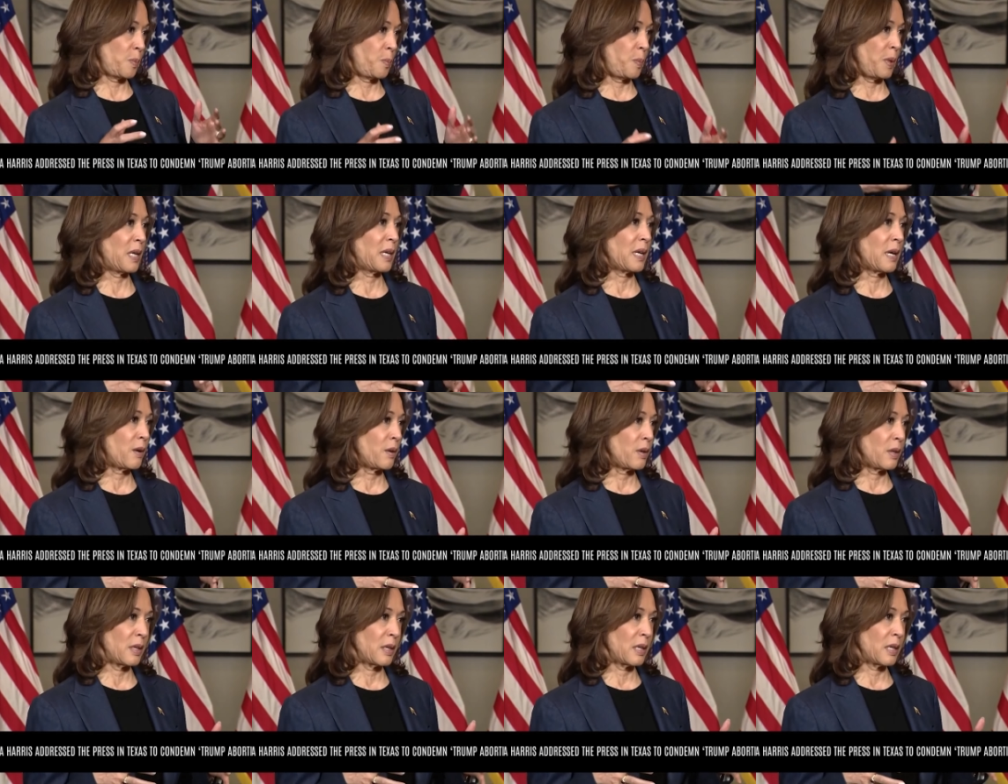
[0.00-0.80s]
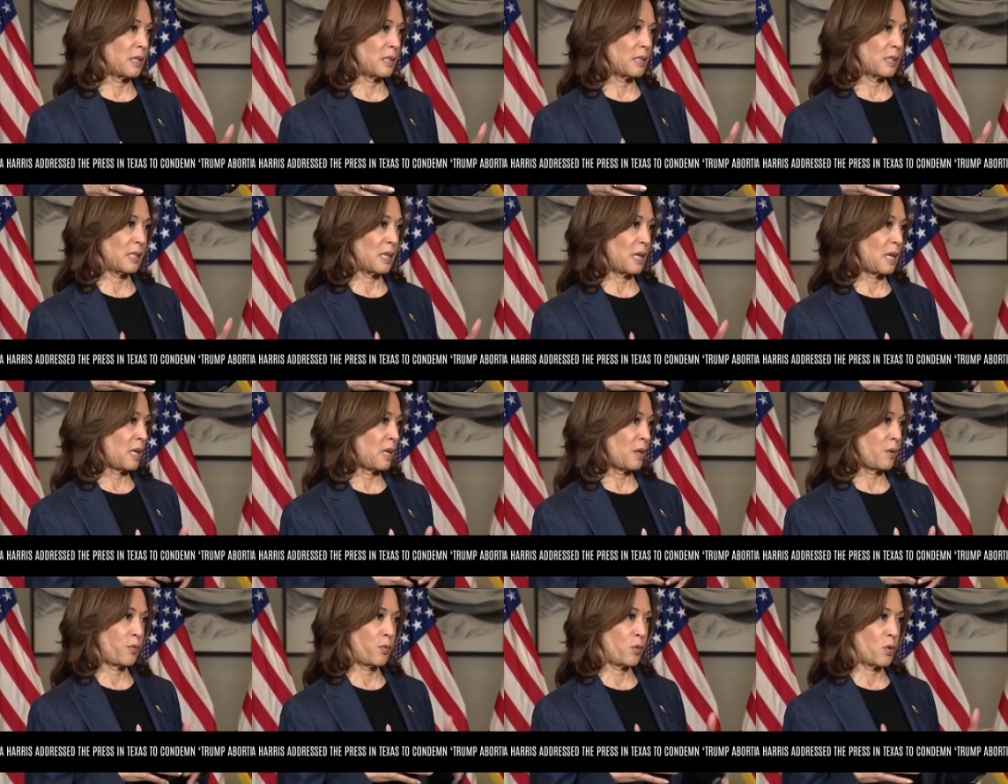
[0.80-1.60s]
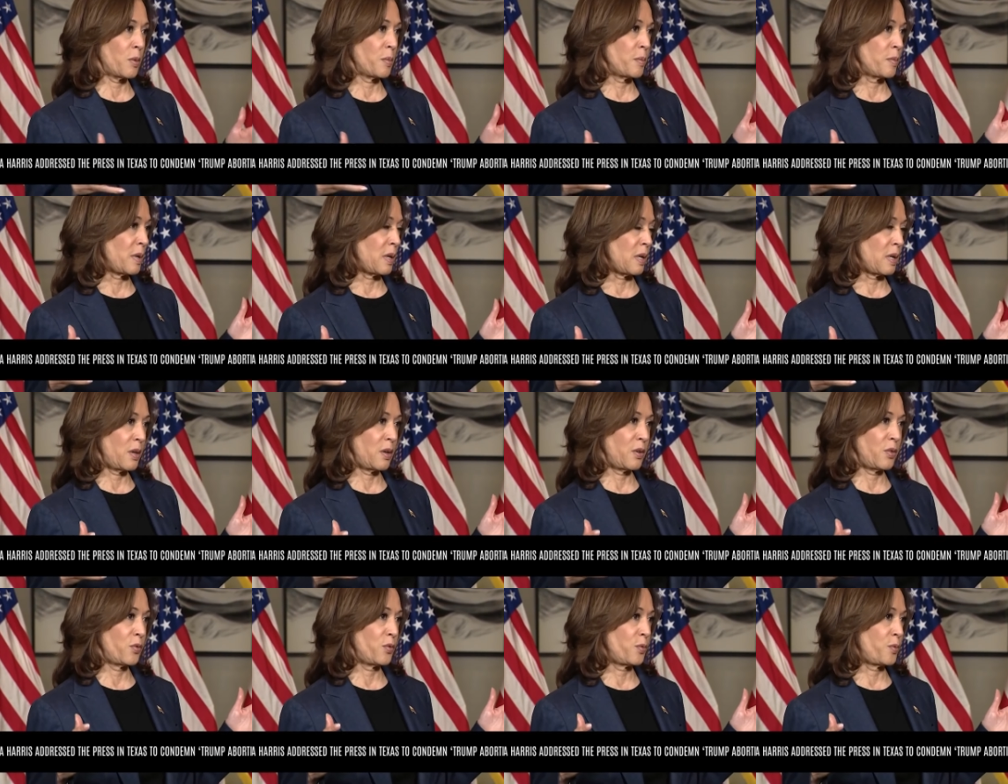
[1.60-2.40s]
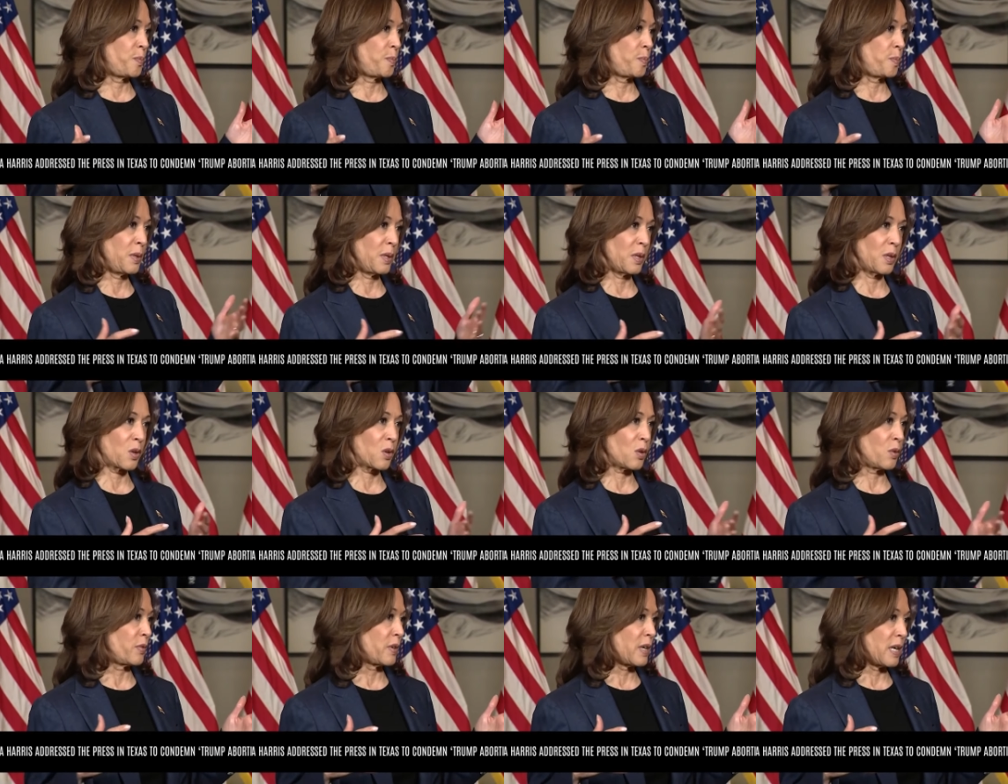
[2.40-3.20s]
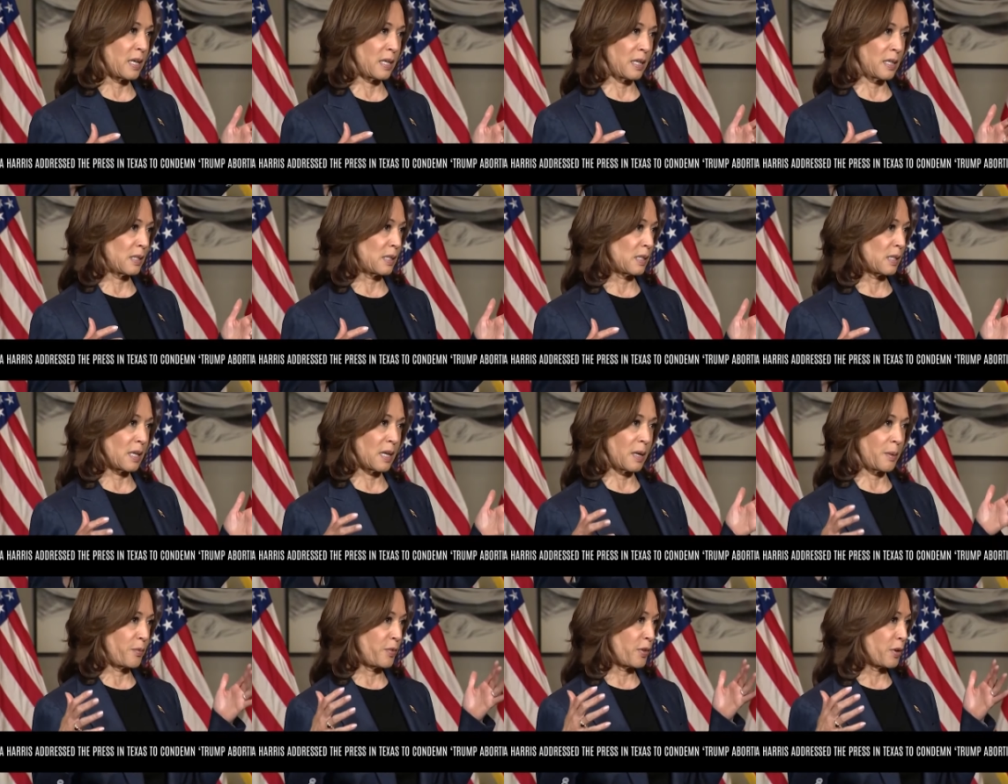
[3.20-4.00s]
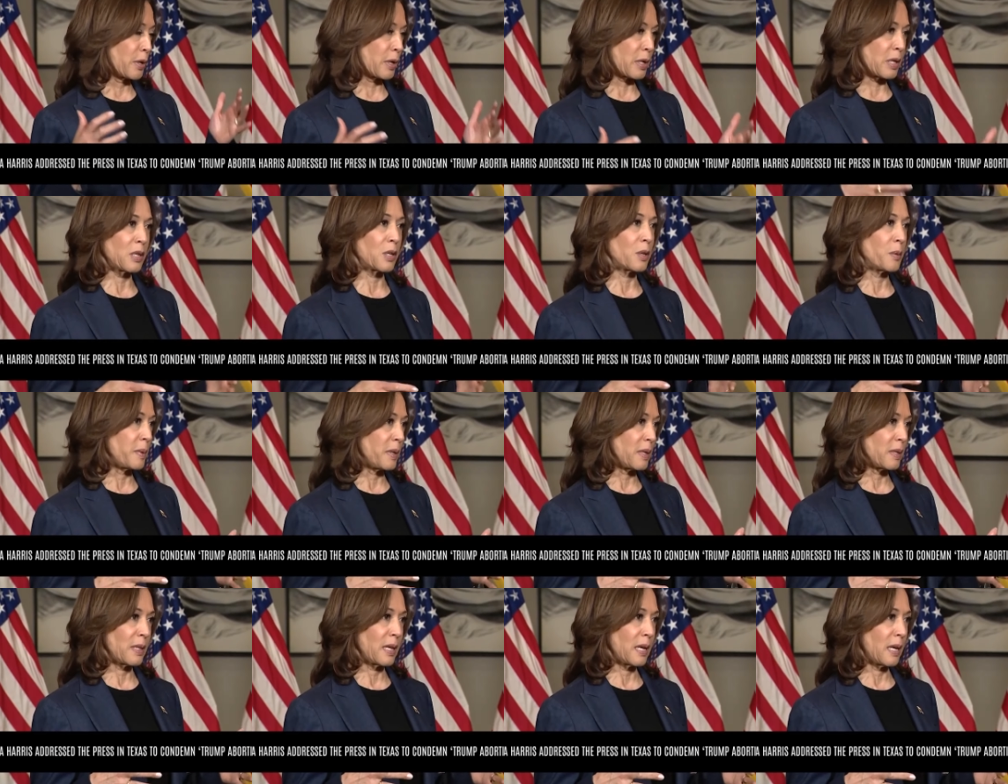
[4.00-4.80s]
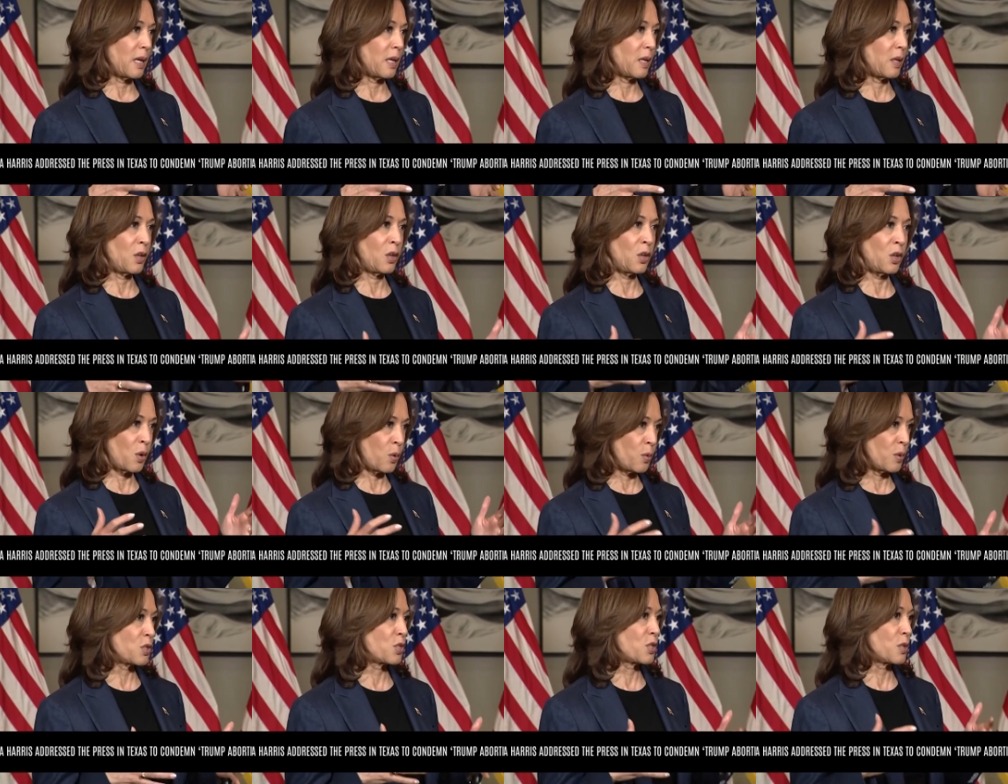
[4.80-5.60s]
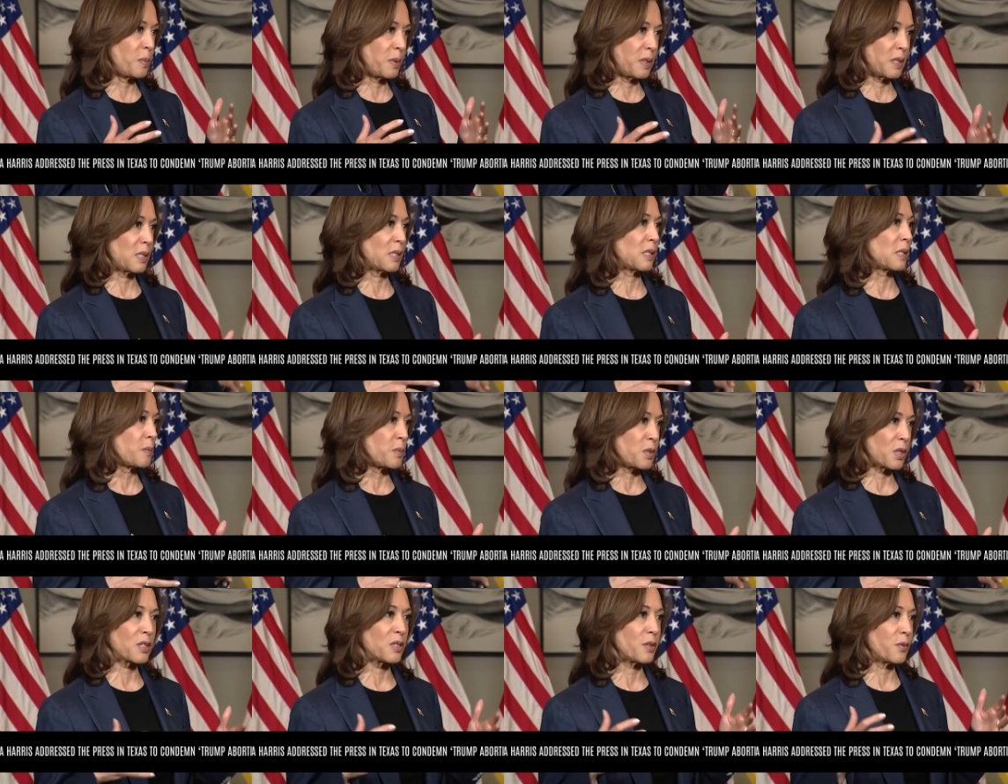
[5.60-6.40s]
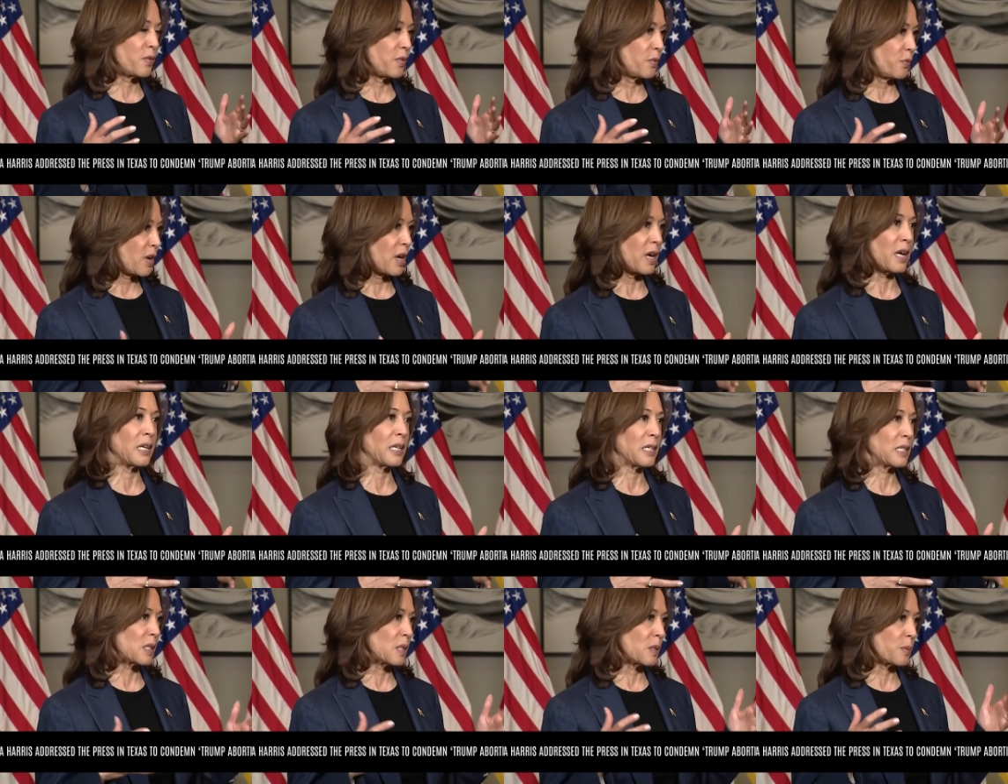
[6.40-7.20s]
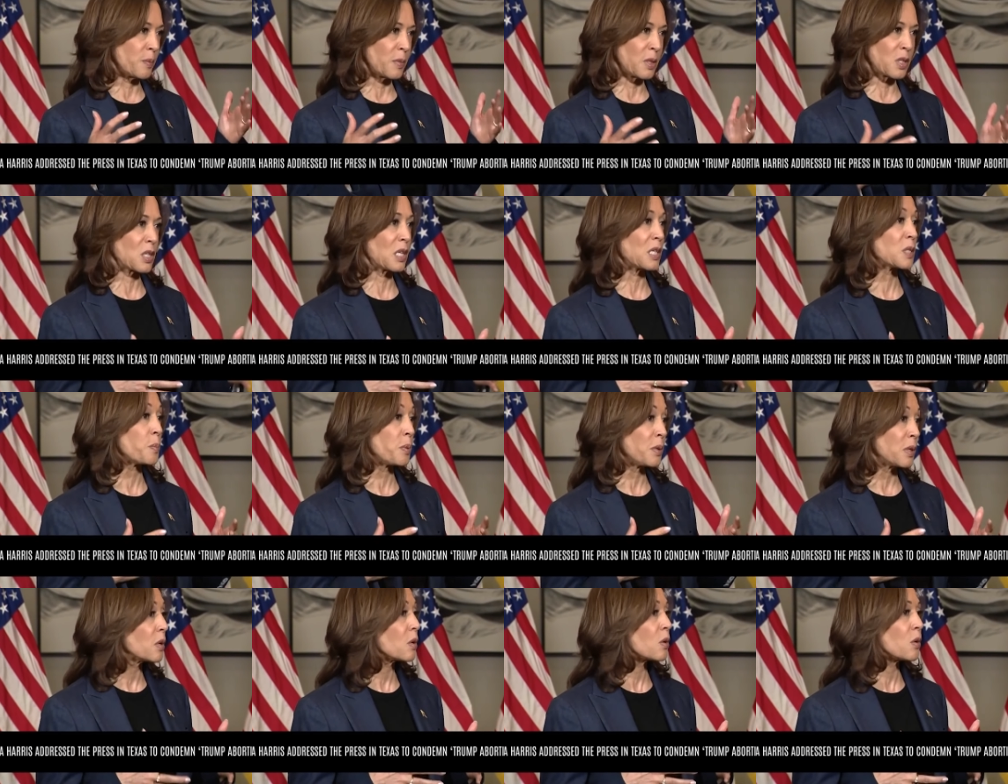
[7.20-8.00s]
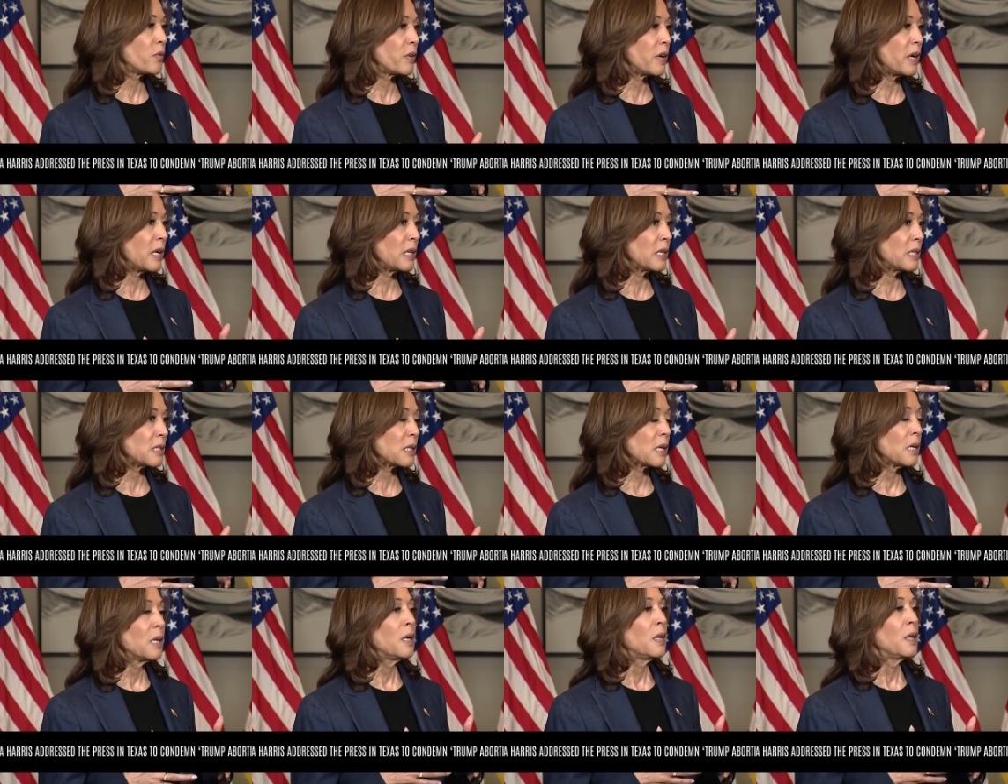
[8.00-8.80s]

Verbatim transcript: speak out against any form of political violence, and I'm very clear about that. No one should be the subject of violence, much less political violence.